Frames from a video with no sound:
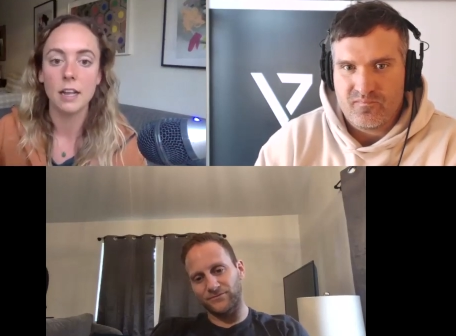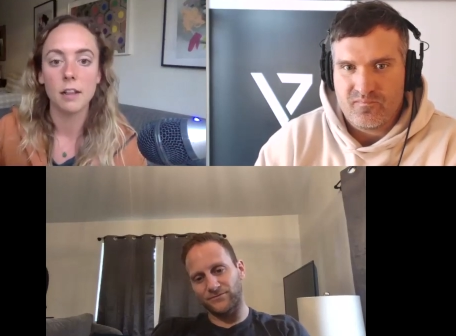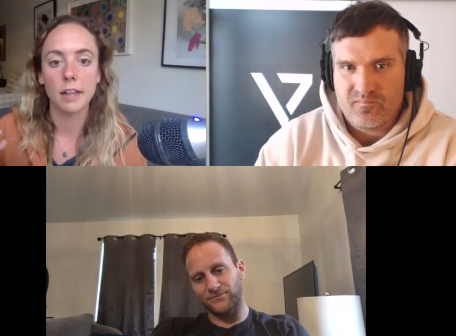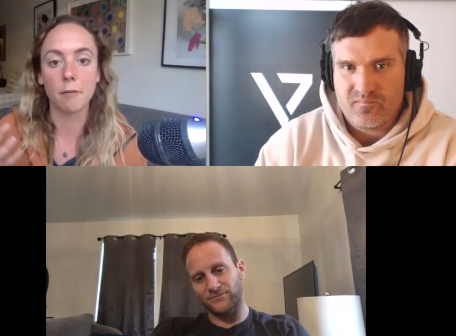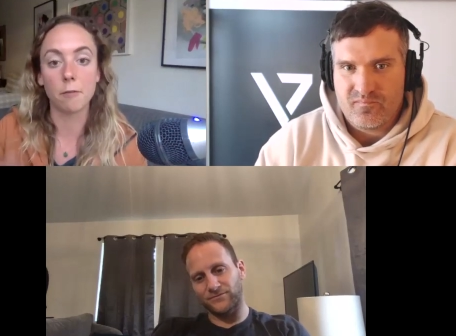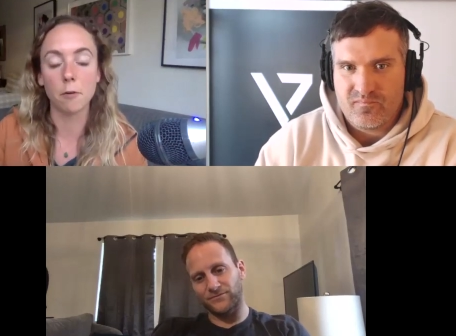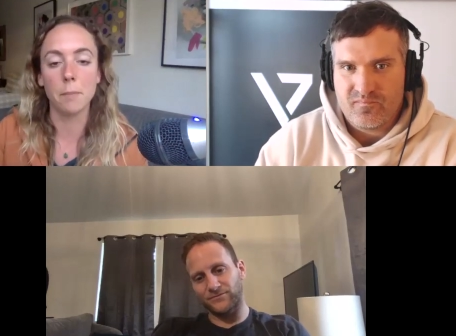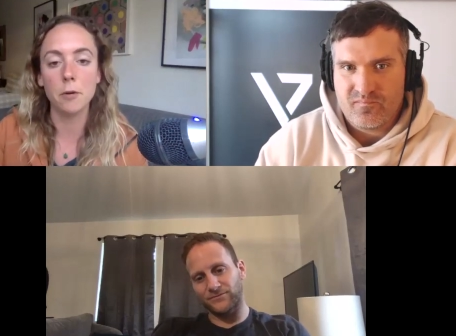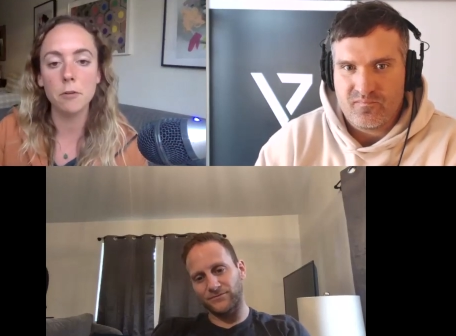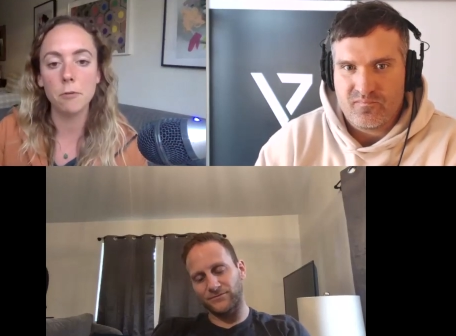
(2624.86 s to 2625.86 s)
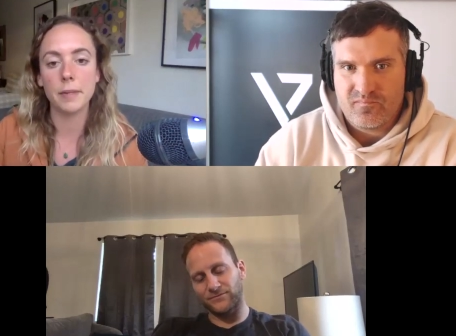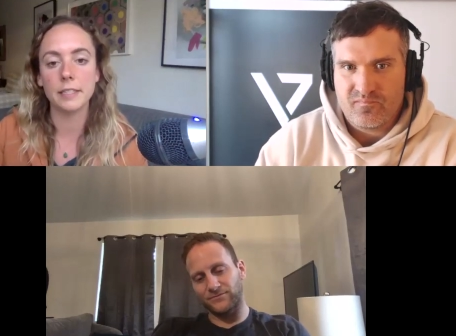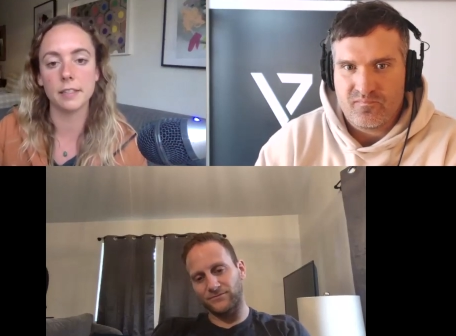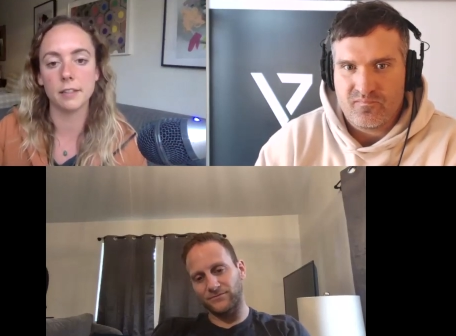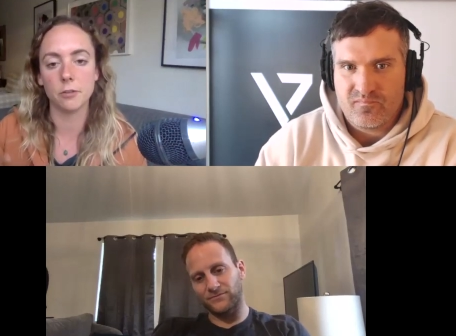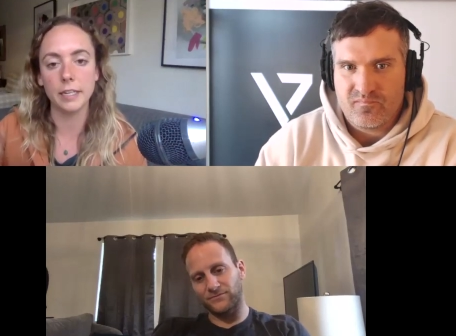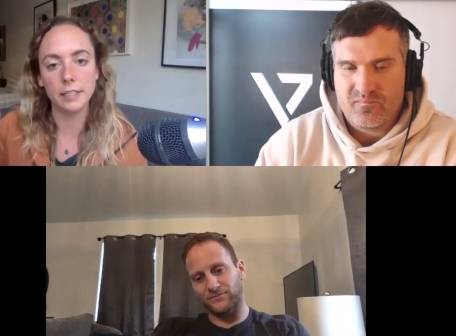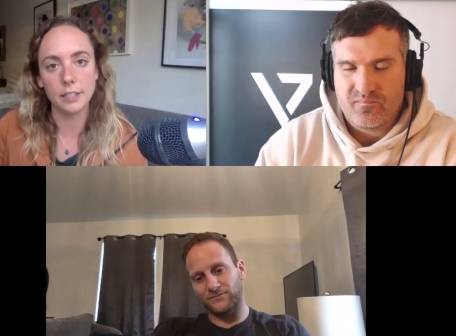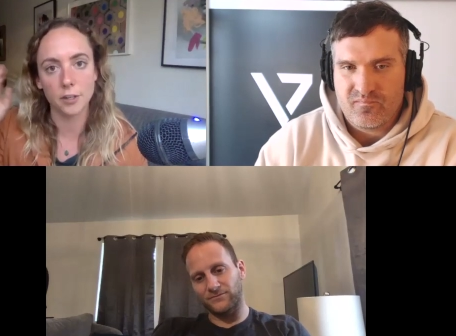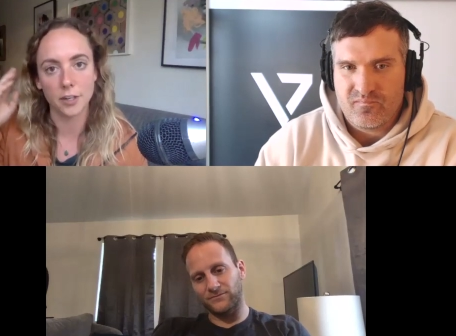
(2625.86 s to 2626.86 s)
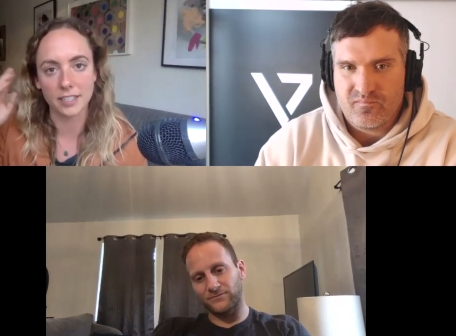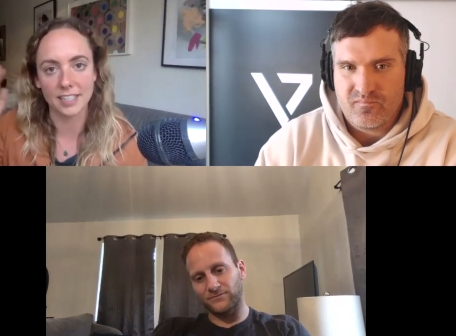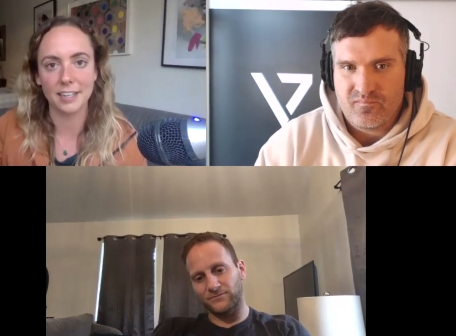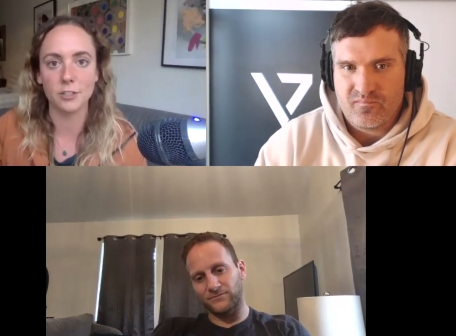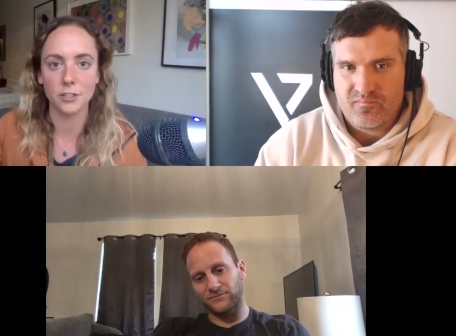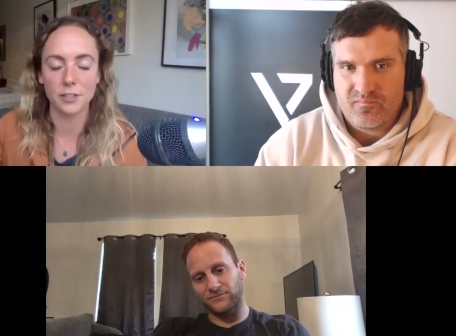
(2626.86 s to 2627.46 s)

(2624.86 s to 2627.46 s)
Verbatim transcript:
Speaker 1: like for Boom, it's a little easier because I can just